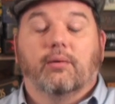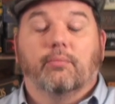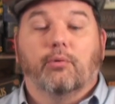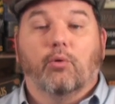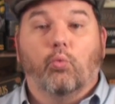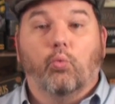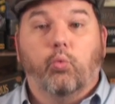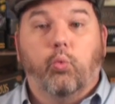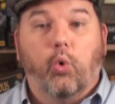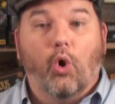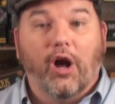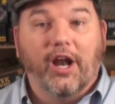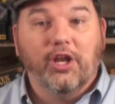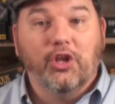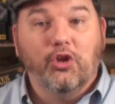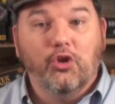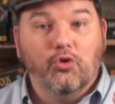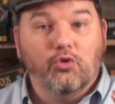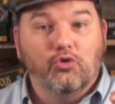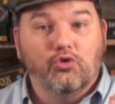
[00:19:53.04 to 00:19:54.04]
But what do
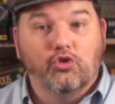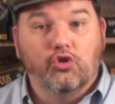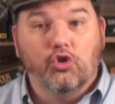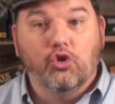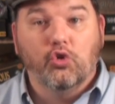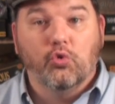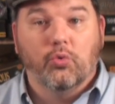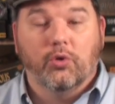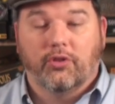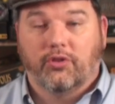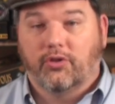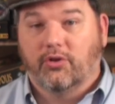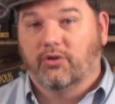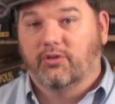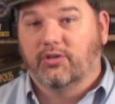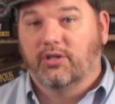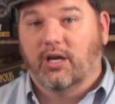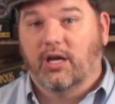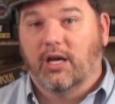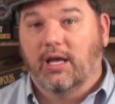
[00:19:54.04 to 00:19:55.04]
you do with your
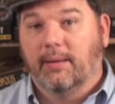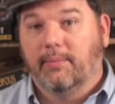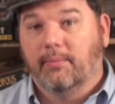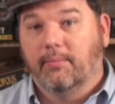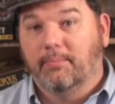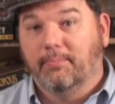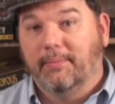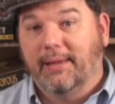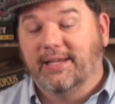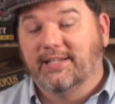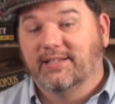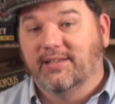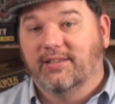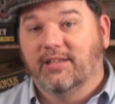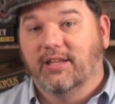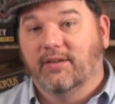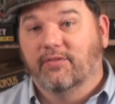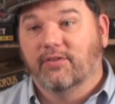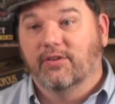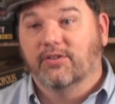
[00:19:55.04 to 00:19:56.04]
time makes a
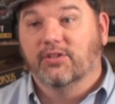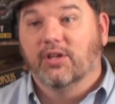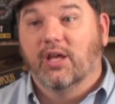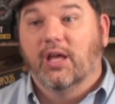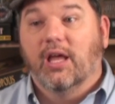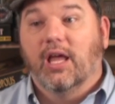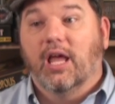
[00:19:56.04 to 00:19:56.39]
difference.